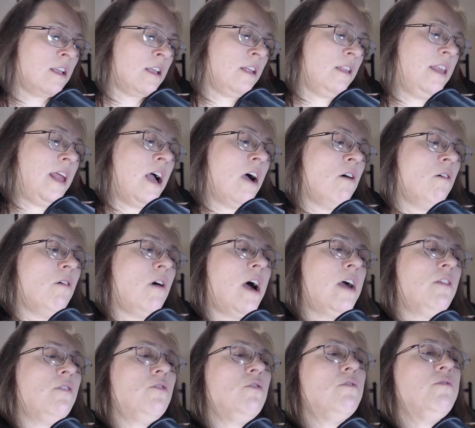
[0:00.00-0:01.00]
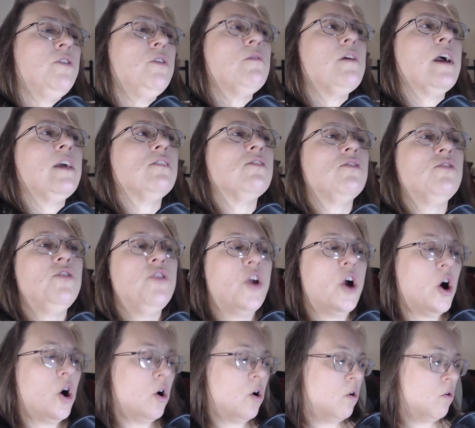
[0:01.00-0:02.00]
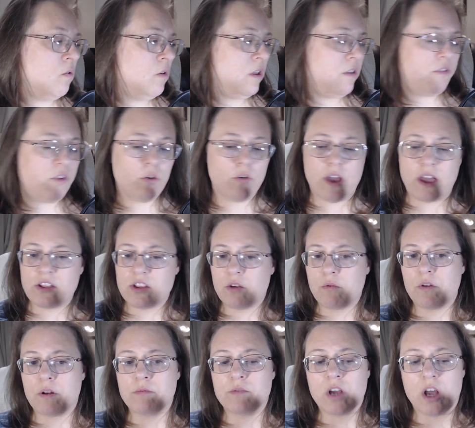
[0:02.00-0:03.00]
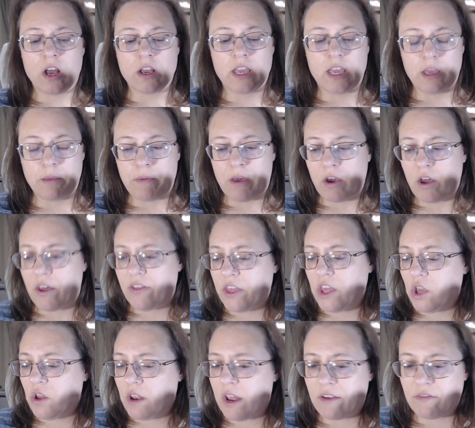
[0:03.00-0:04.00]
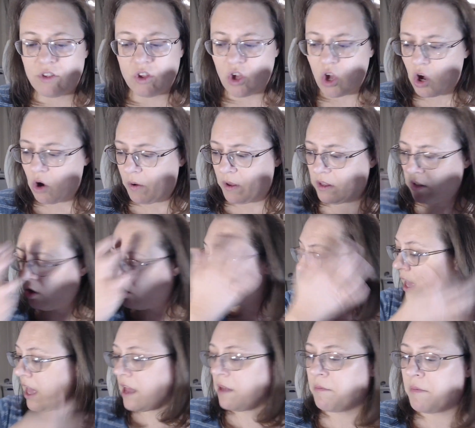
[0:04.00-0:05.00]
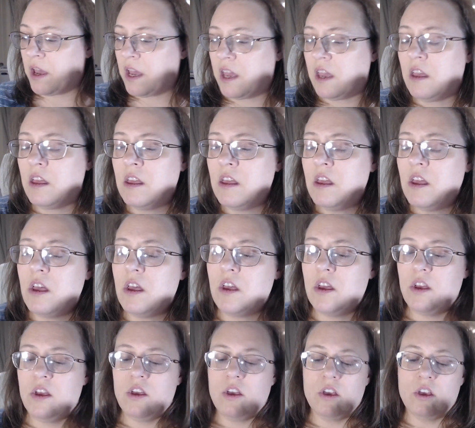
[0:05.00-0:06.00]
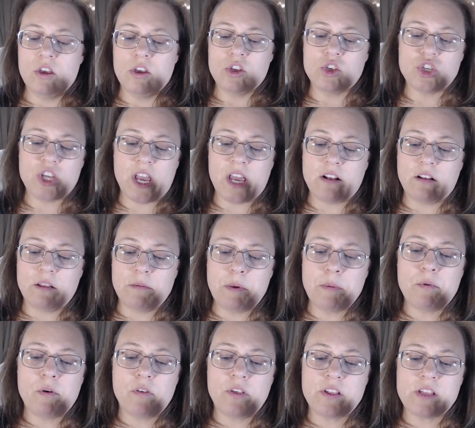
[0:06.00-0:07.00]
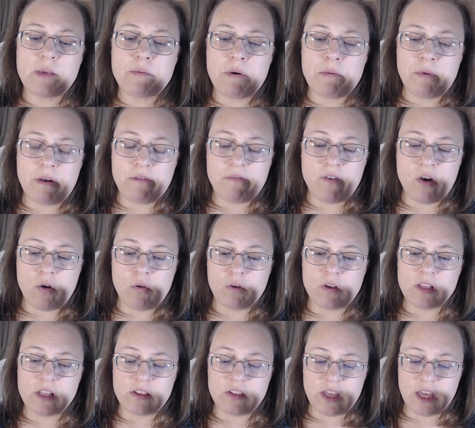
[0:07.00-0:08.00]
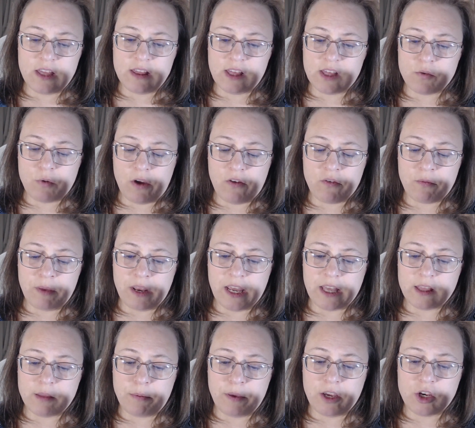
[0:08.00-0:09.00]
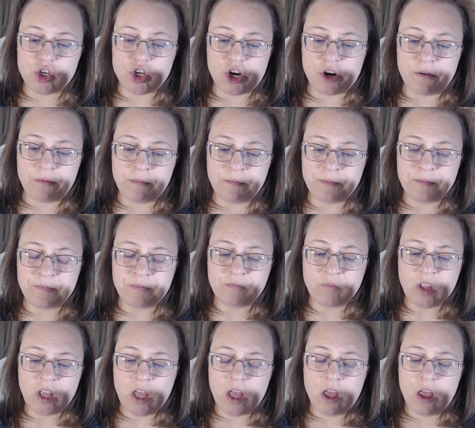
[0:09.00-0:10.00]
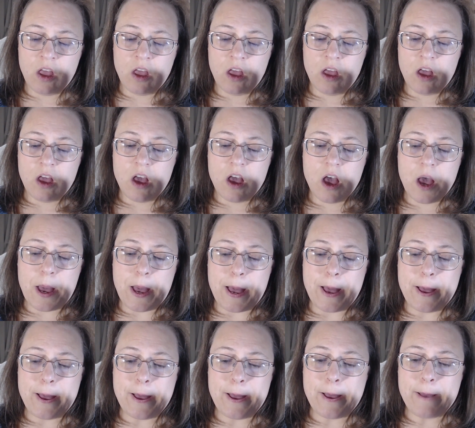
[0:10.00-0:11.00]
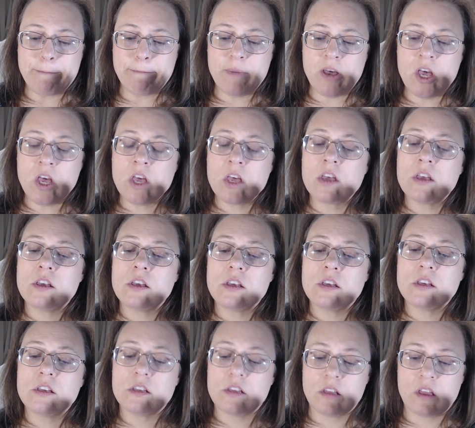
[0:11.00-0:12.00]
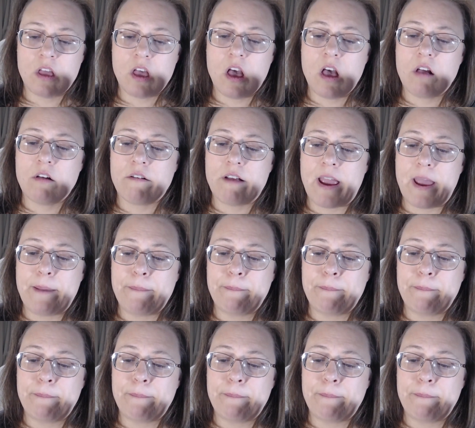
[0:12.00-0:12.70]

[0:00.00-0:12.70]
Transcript: Now, I don't know if you guys know what I'm talking about. I think you'd have to go and look at my channel. Let me pull this up on my phone because it's the easiest way for me to get the picture. All right.